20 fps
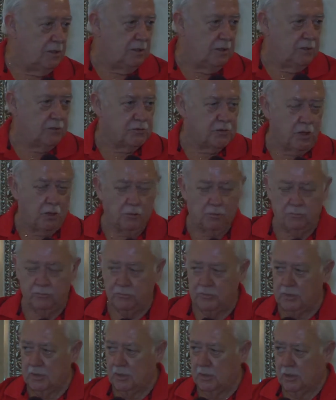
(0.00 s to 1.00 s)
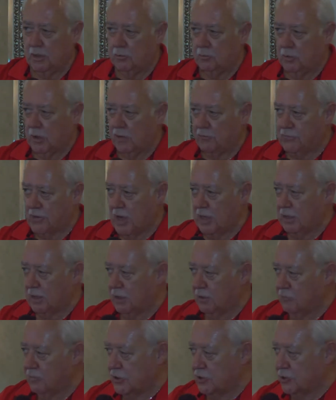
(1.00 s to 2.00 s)
So I finally
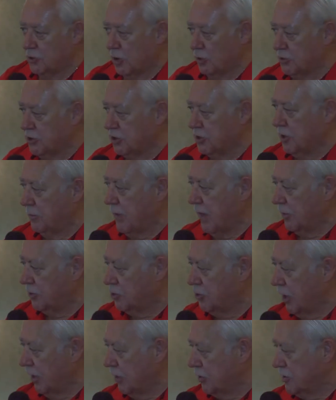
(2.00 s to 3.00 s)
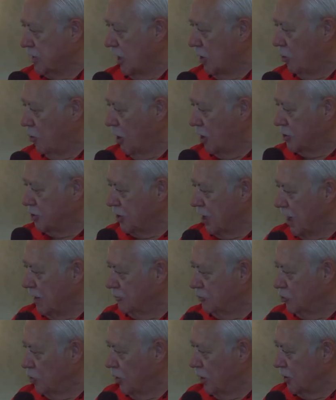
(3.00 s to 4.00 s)
convinced Art, just come out and check us out one
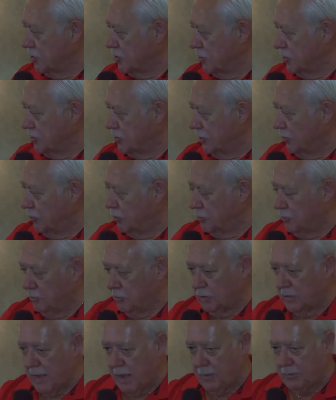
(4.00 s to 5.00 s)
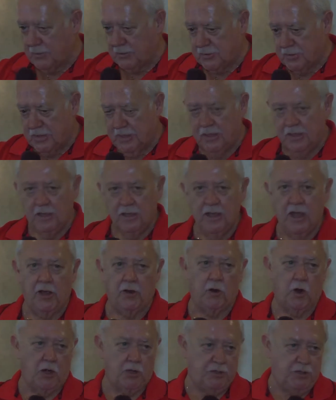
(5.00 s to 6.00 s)
time, join us and see what happens.
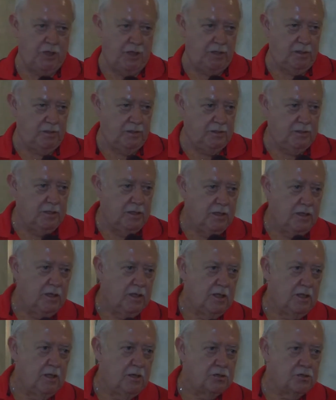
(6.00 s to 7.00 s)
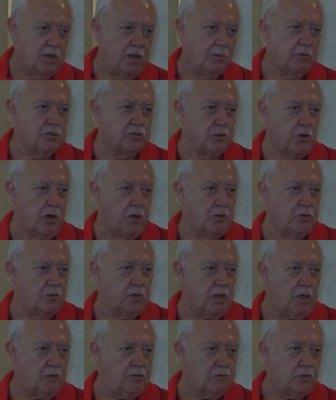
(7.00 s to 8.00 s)
And Art did. So then we
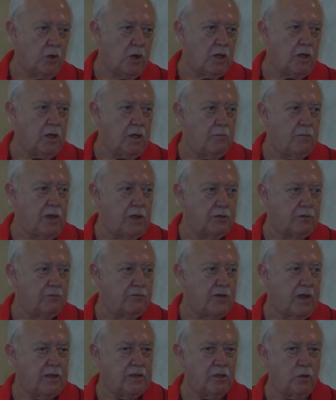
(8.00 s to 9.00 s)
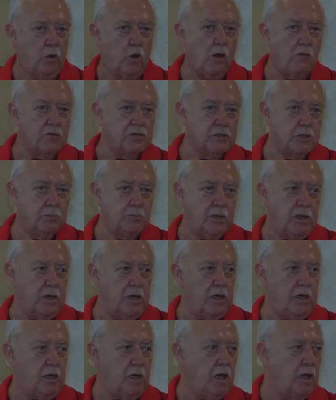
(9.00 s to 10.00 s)
started talking about the fact that all of us had been
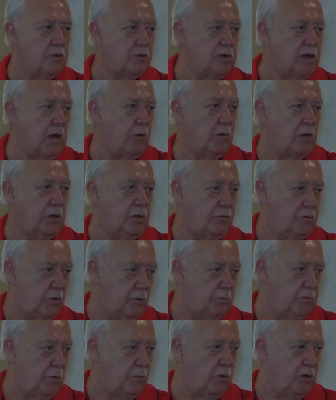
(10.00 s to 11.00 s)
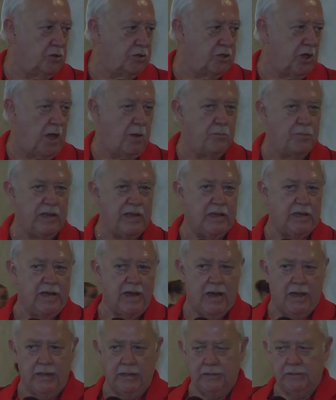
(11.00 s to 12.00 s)
in another networking group at one time,
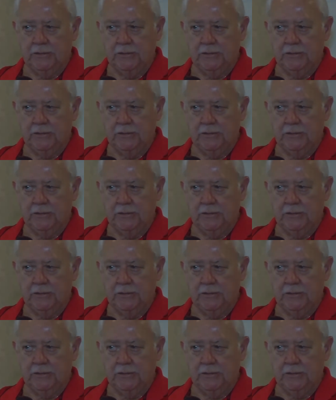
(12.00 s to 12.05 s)
BNI.